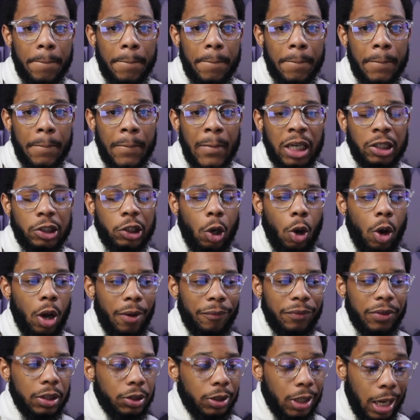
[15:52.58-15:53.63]
So
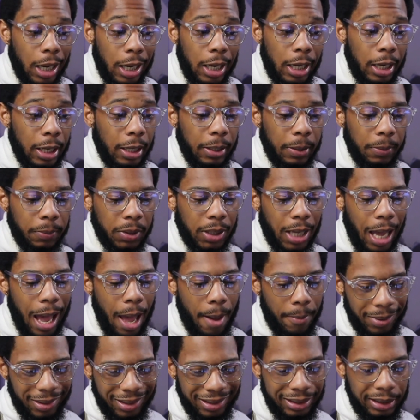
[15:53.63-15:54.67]
oftentimes I
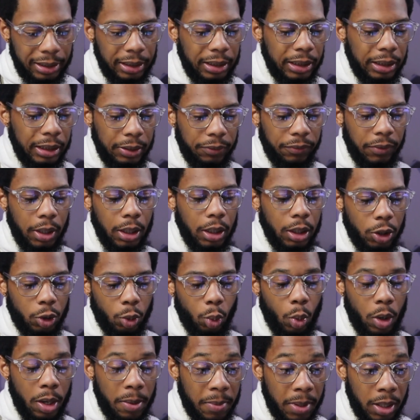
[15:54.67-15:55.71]
believe these
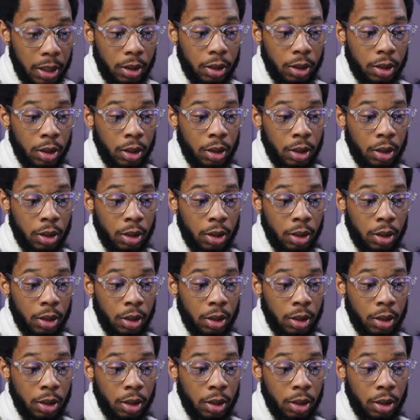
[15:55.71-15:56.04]
women,